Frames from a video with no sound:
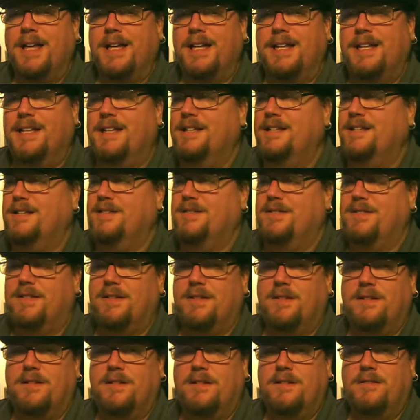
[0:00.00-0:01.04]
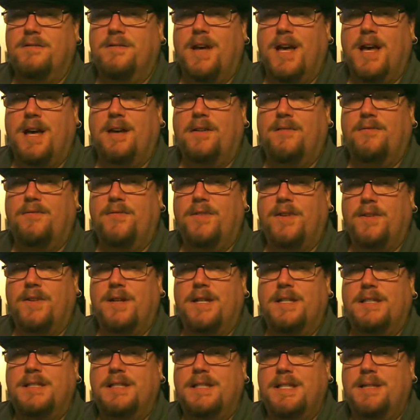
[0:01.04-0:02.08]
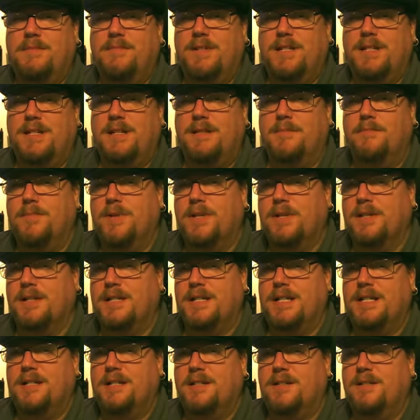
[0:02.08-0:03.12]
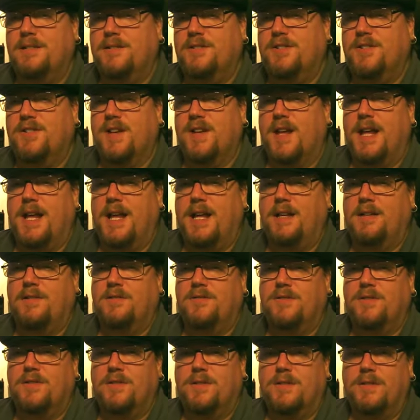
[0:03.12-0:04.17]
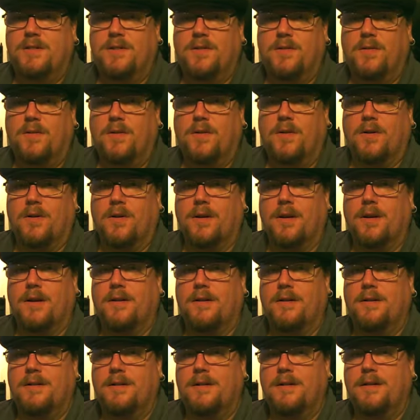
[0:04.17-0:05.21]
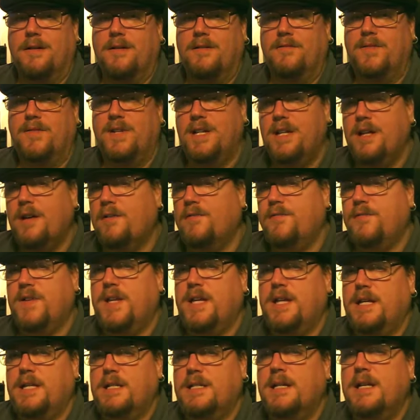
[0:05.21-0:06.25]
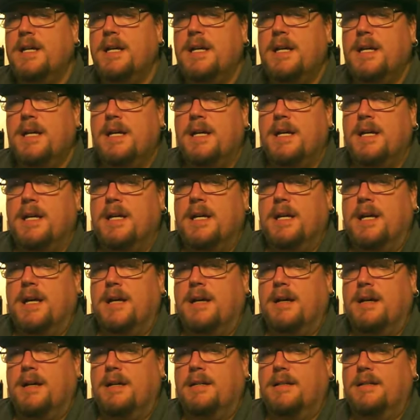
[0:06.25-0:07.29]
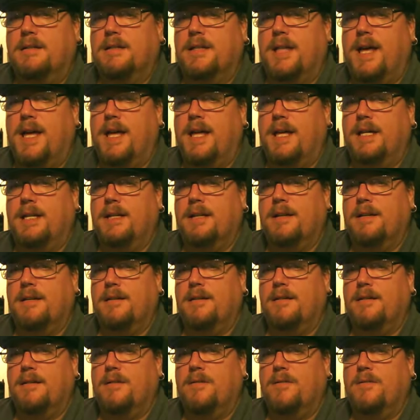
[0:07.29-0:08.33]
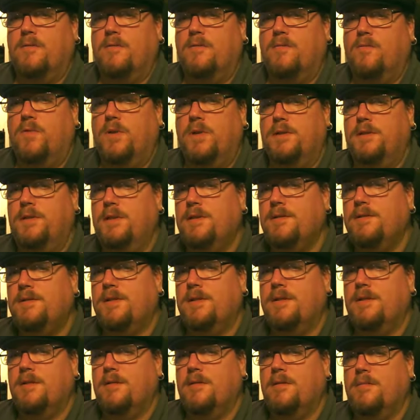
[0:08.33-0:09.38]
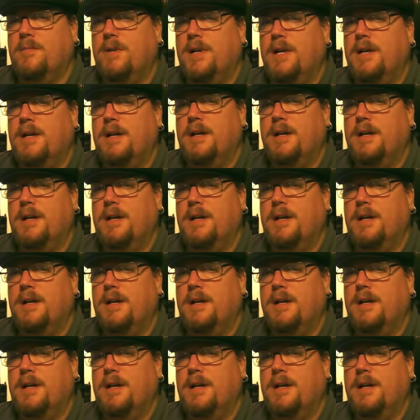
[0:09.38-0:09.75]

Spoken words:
is you have very limited ability to change your video feed. Like with YouTube,